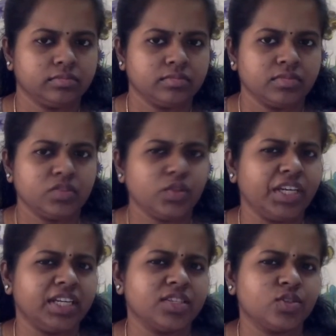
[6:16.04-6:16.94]
So
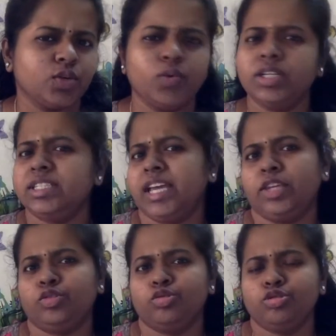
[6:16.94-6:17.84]
he does not want
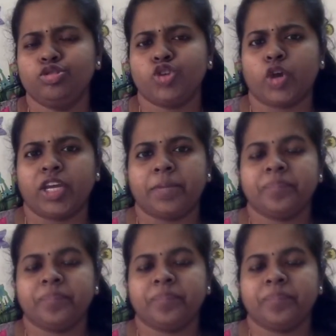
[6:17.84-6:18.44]
Ketu to join.